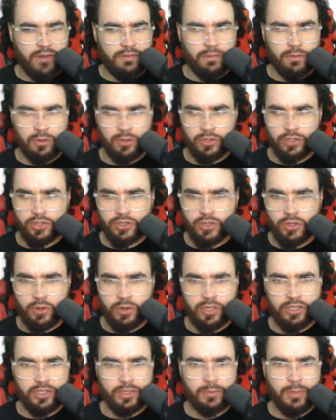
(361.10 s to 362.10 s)
folder. So
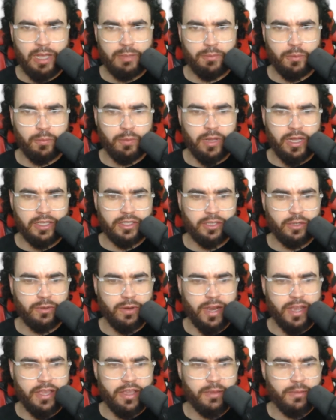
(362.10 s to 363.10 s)
here's my Perplexita
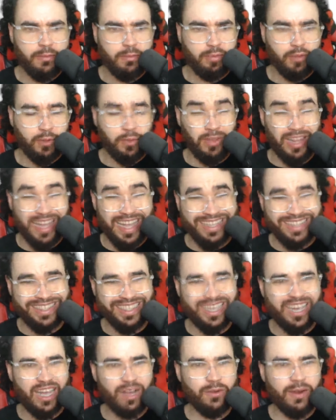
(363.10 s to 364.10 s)
right,
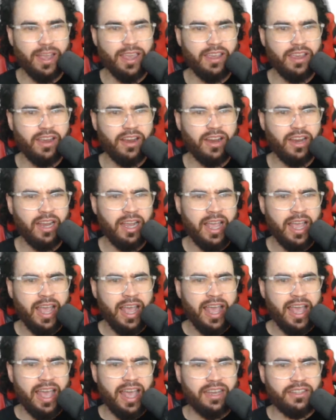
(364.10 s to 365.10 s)
Perplexica right here.
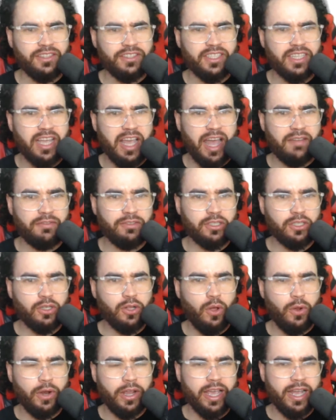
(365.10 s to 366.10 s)
And you'll see after
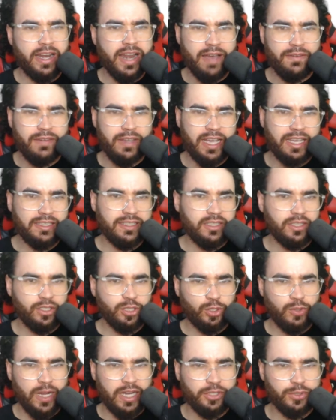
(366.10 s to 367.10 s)
cloning it, navigate to the
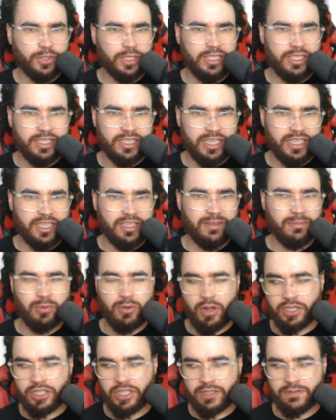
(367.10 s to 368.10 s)
directory containing the
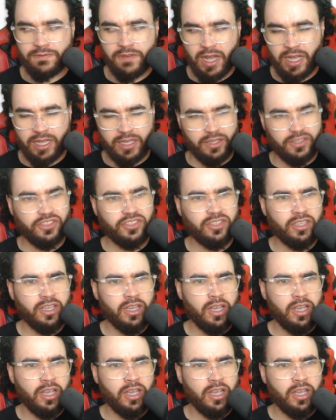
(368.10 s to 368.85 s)
project files.